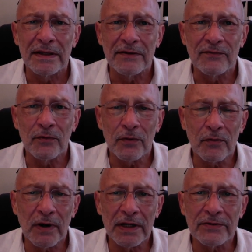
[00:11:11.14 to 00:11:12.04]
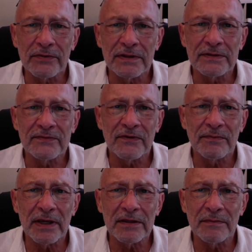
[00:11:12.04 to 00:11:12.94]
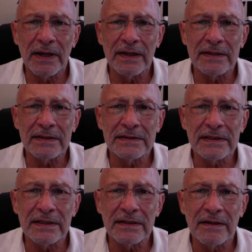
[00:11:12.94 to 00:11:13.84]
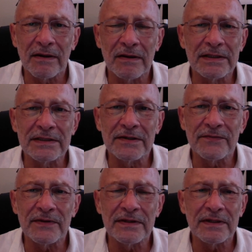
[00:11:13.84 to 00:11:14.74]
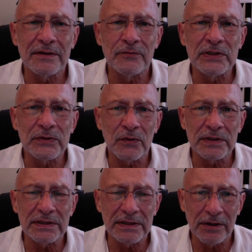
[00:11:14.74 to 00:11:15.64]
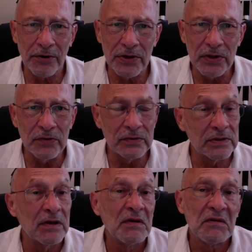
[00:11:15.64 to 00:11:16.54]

the four quadrants from mathematics and all these different resources that are used,